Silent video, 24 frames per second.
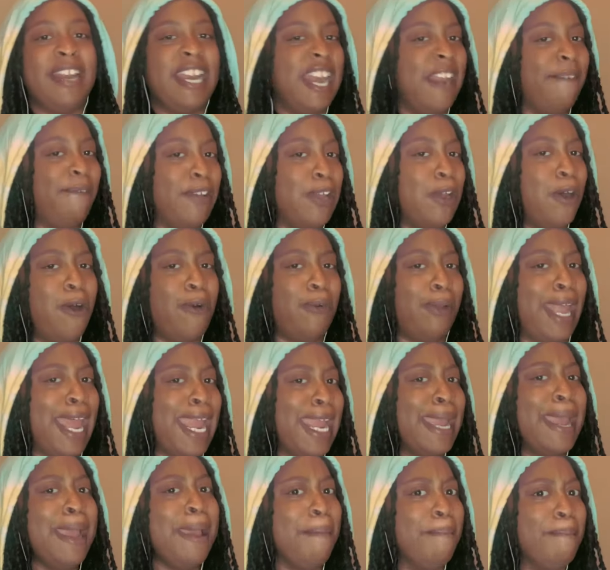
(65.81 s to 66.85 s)
And if you don't
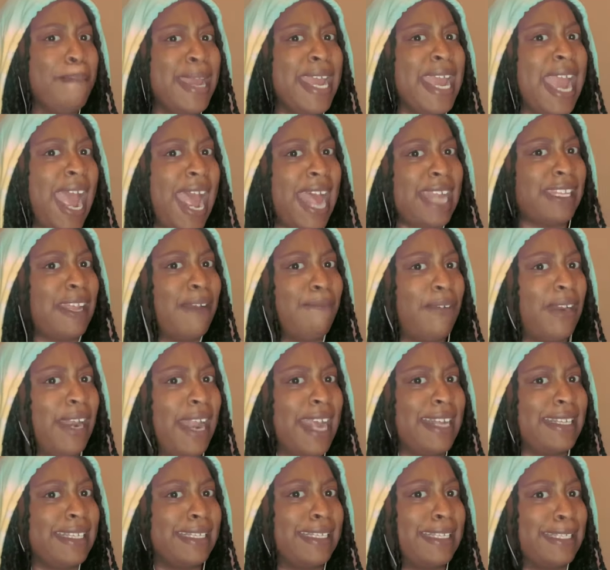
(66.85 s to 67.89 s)
like me asking for
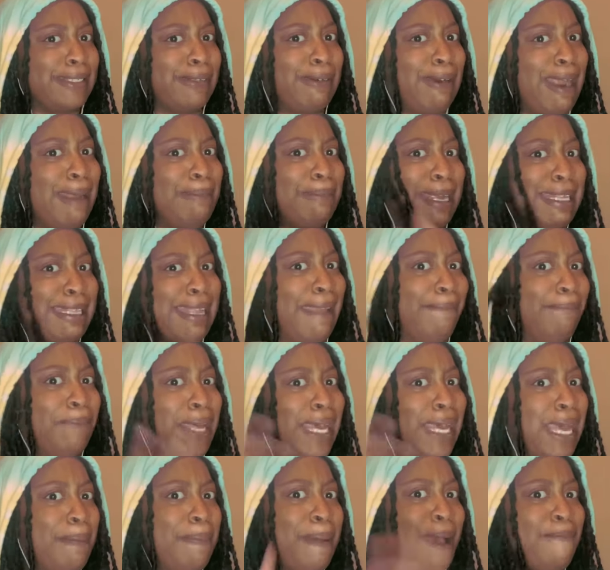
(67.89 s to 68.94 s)
likes and subscribe, get the fuck
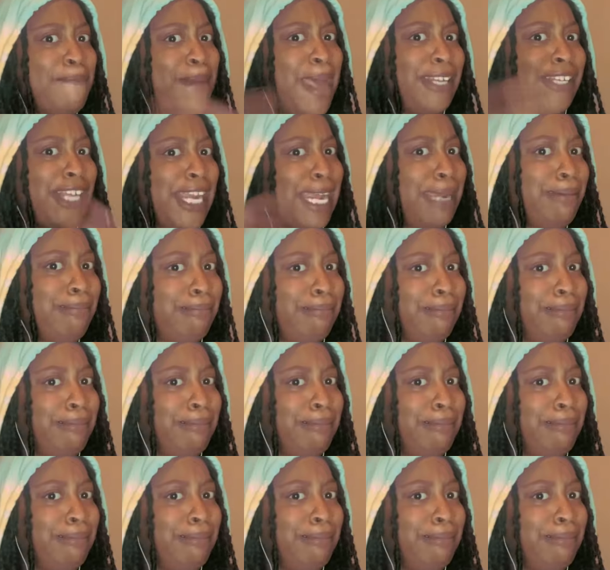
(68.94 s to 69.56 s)
up off my shit.